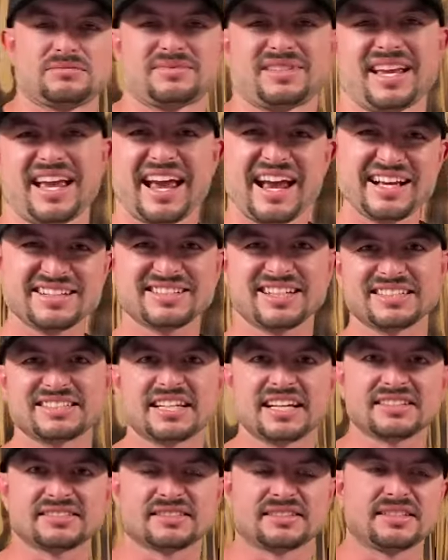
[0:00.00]
as I
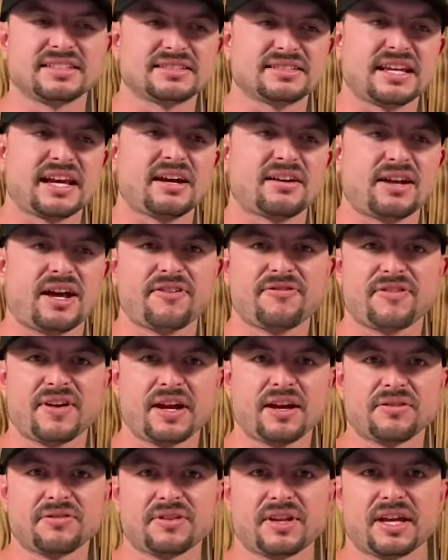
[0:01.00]
tested this out, I
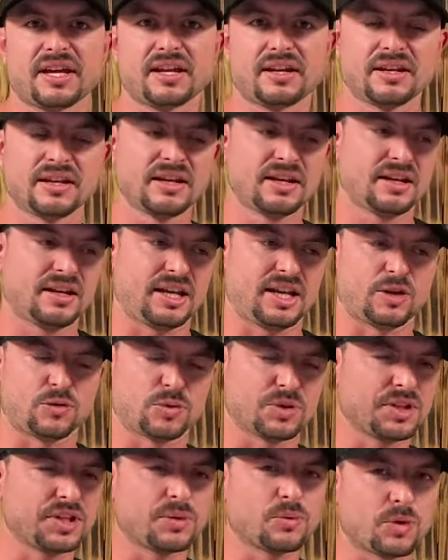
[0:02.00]
found that it
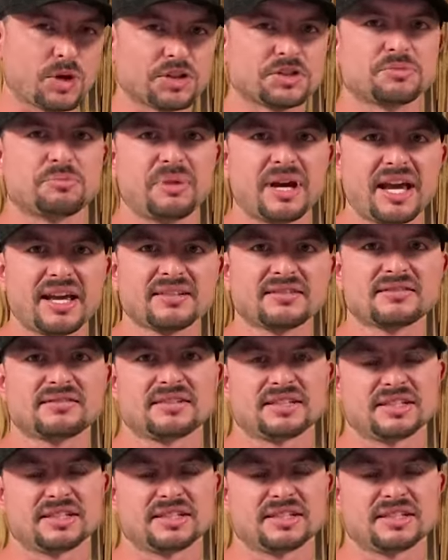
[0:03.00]
really works best in